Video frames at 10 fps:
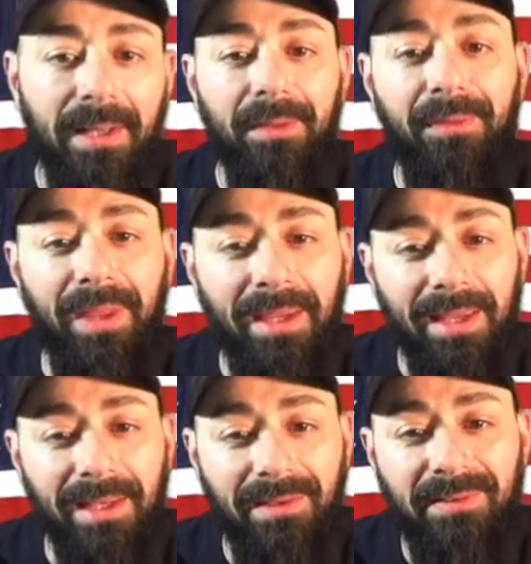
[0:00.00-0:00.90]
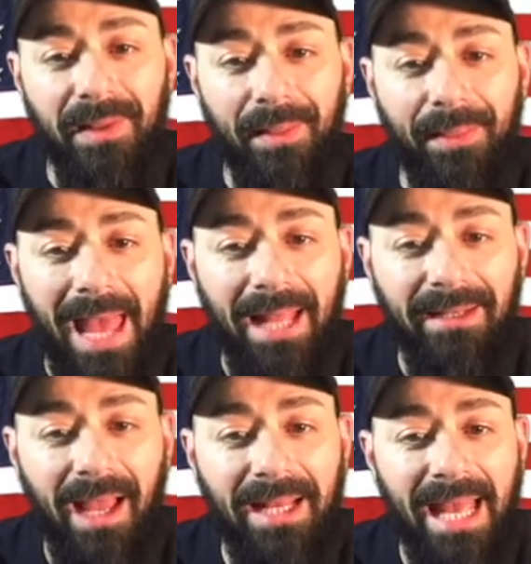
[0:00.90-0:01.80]
Thing is, that
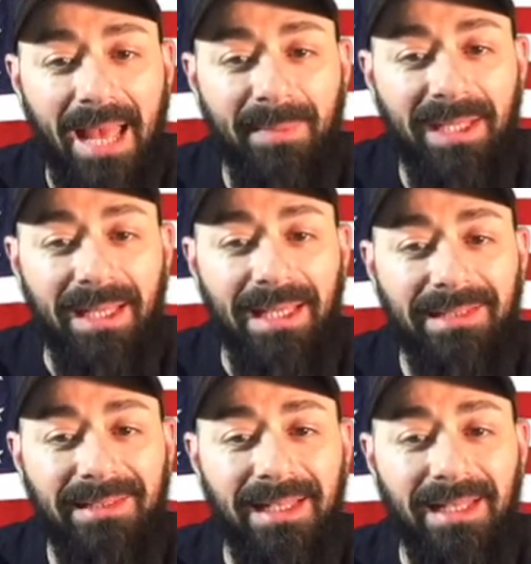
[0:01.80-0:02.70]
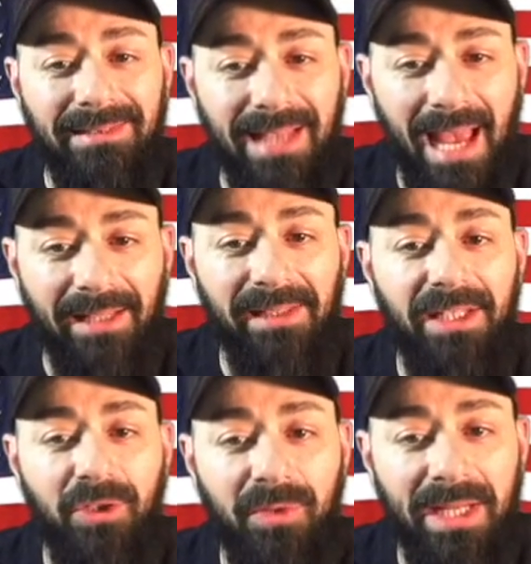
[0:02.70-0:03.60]
dynamic isn't exactly
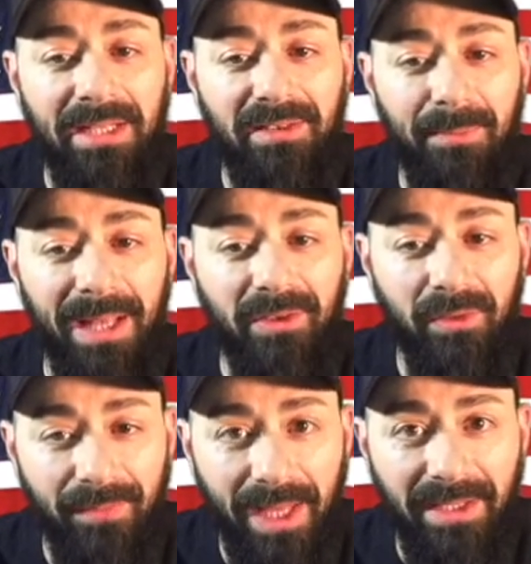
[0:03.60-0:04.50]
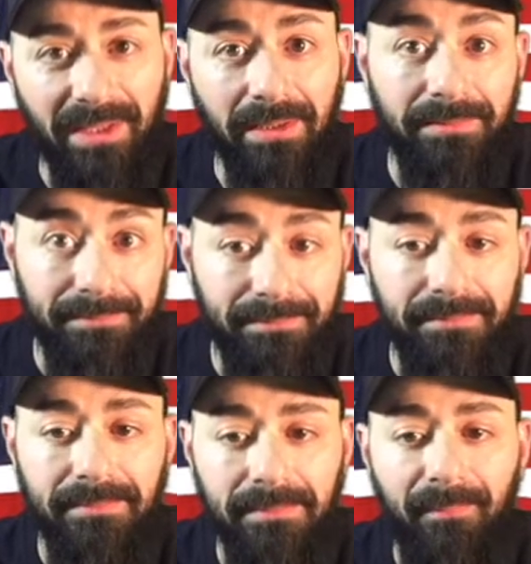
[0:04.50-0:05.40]
unique to Pennsylvania.
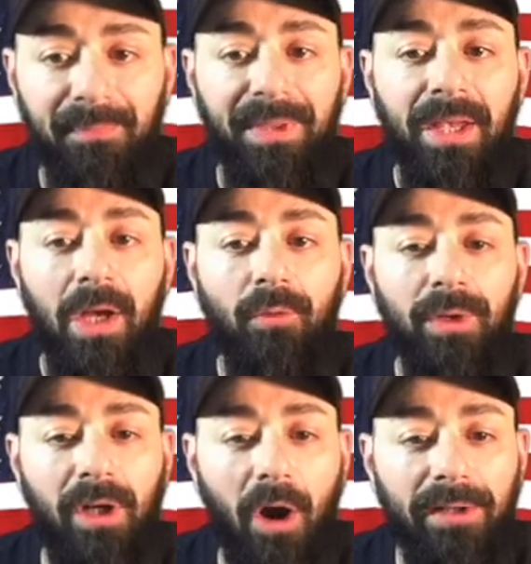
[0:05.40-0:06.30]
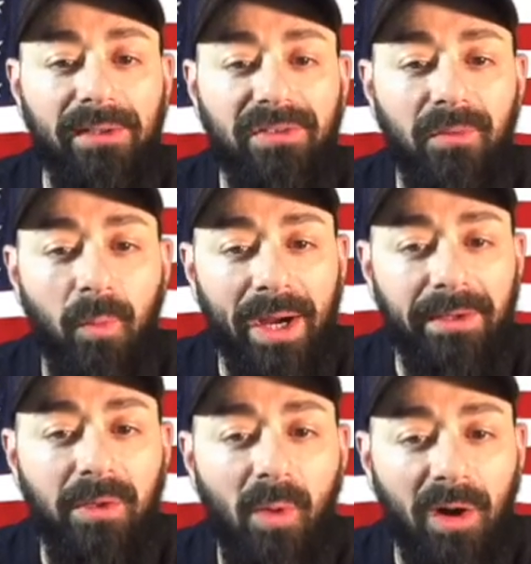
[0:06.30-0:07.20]
Regardless of where
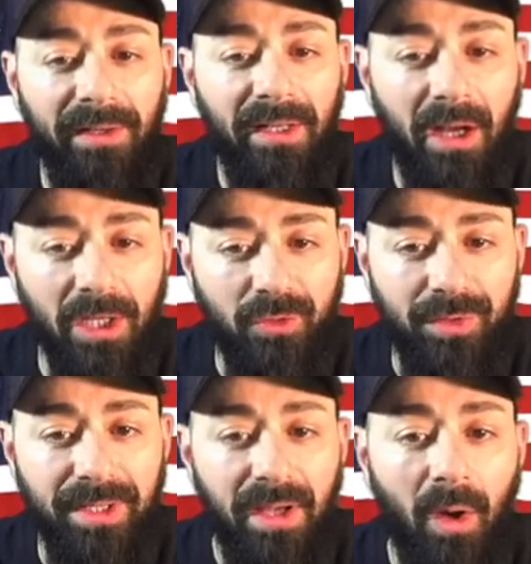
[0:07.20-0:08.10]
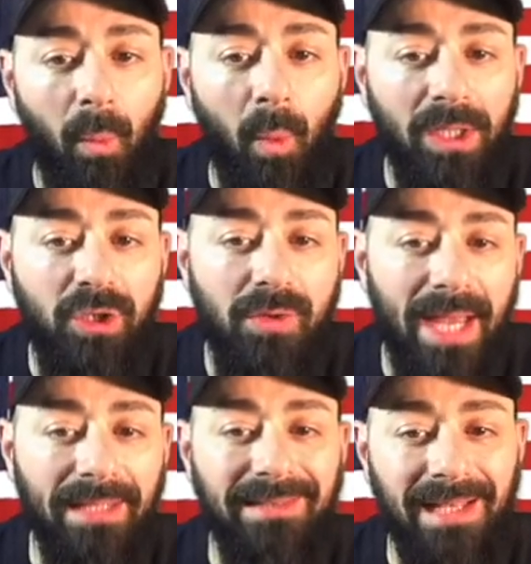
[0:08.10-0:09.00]
you are in the country, once you
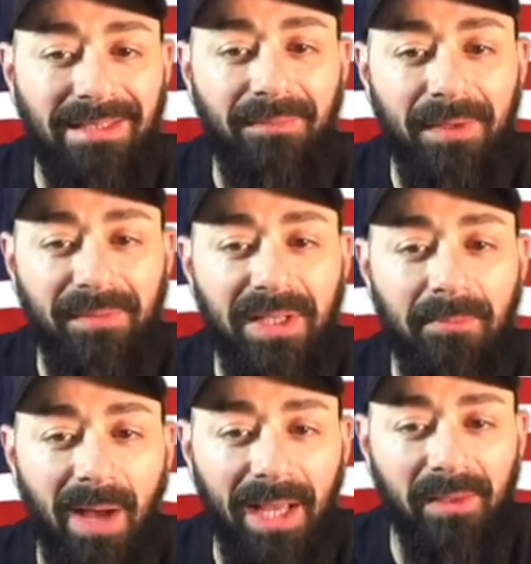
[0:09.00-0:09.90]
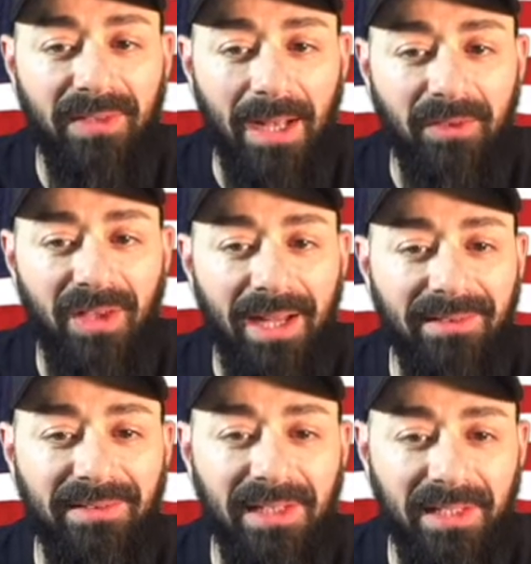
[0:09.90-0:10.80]
get 10 to 15 miles outside a
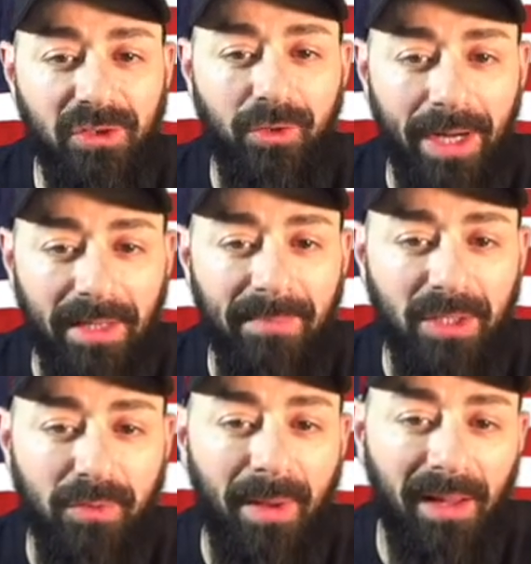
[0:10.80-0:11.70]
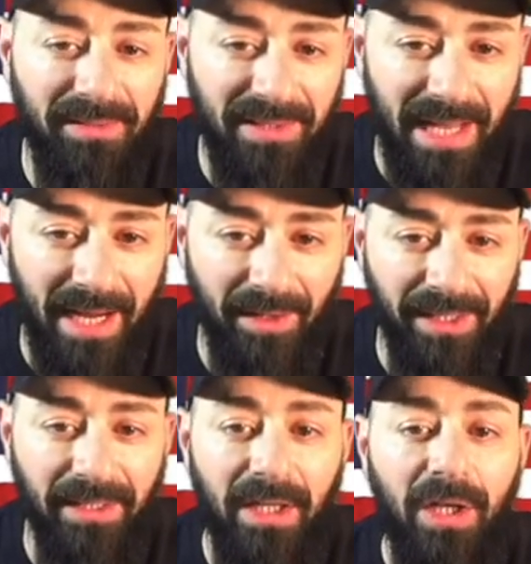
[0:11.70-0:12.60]
city's greater metropolitan
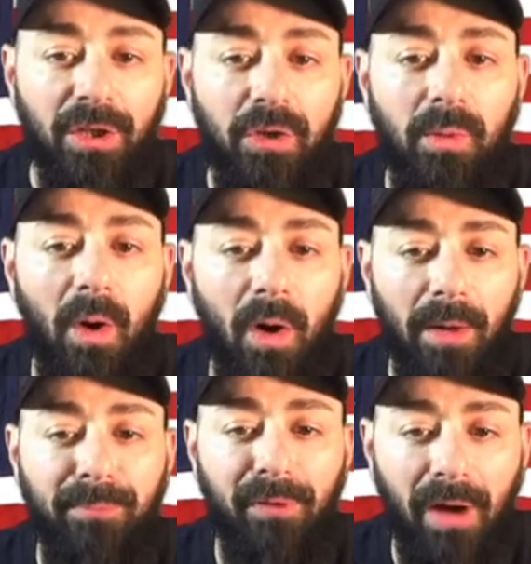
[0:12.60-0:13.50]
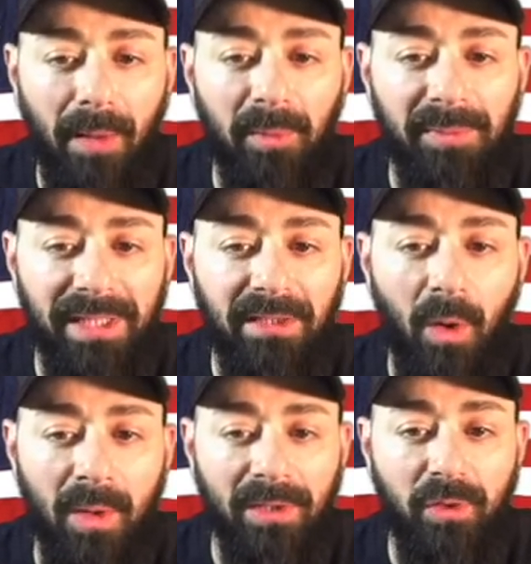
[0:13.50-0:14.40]
area, you are probably
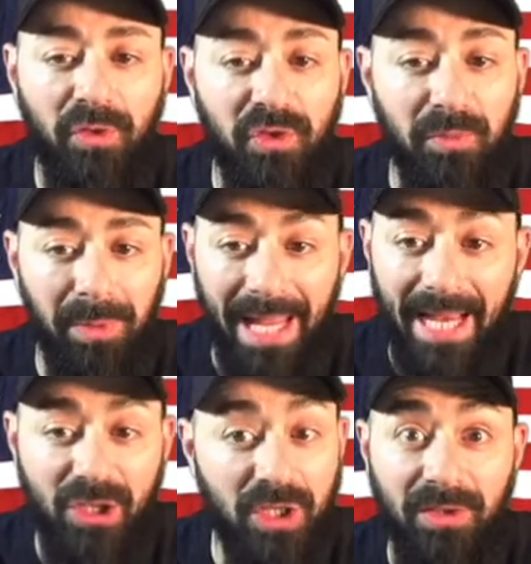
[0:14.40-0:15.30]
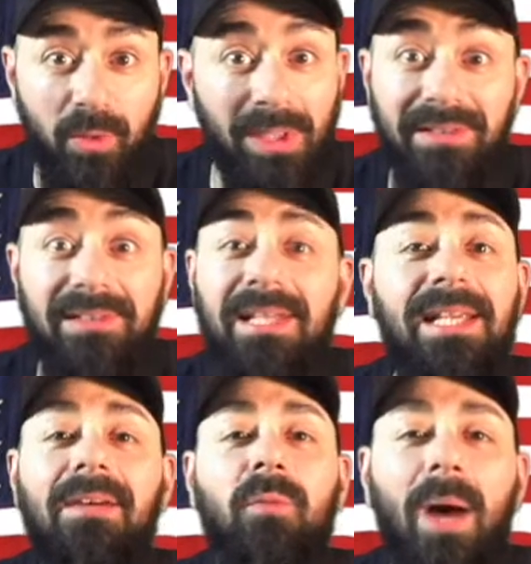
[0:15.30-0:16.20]
going to splash into a
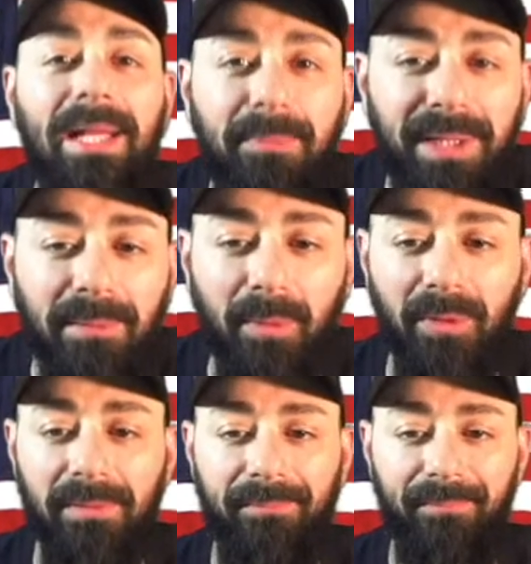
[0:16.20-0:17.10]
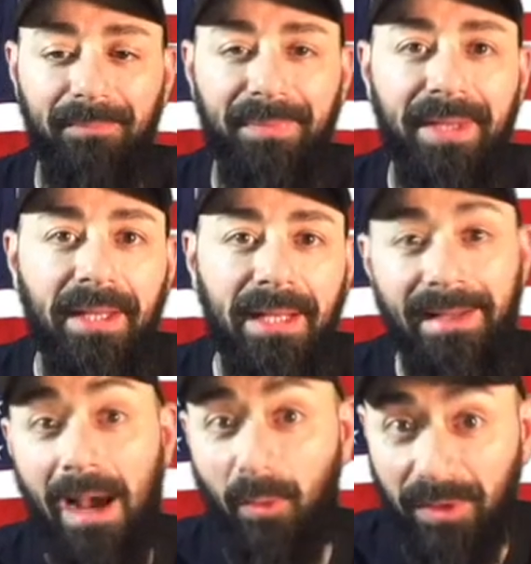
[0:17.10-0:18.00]
sea of white people.
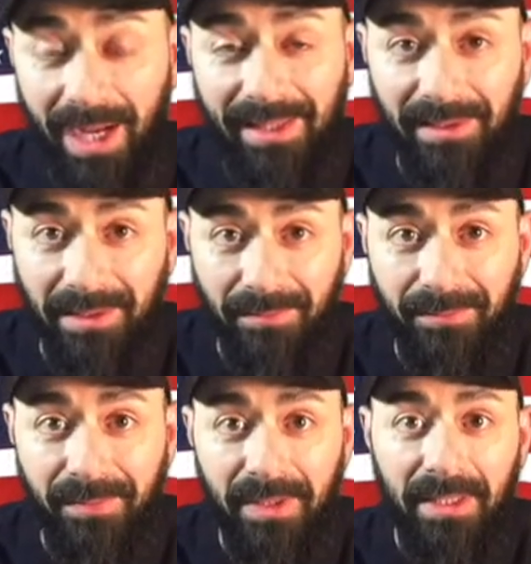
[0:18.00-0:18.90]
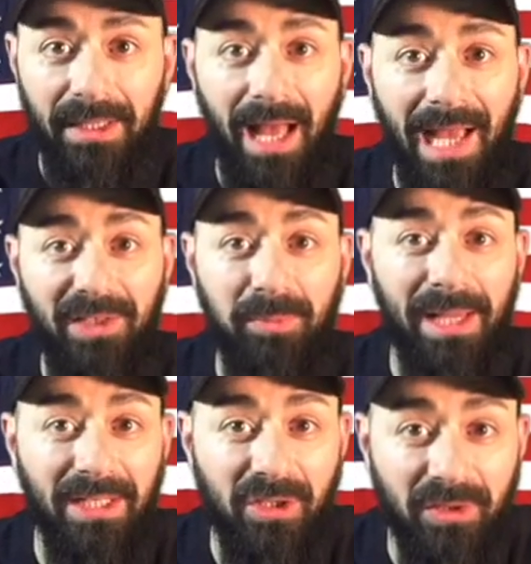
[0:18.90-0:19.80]
Now, where I live, I
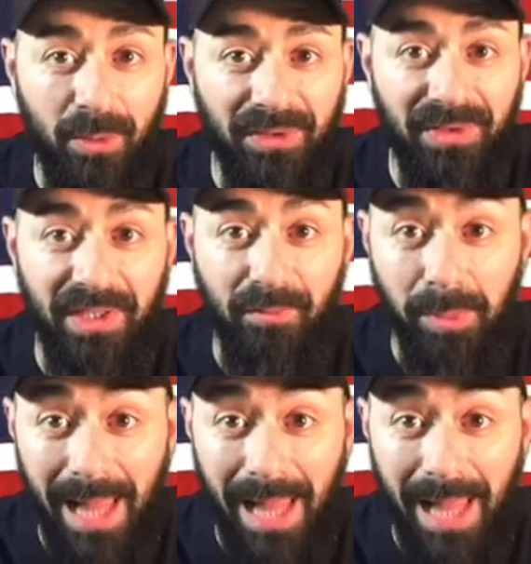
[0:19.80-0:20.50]
splash into a sea of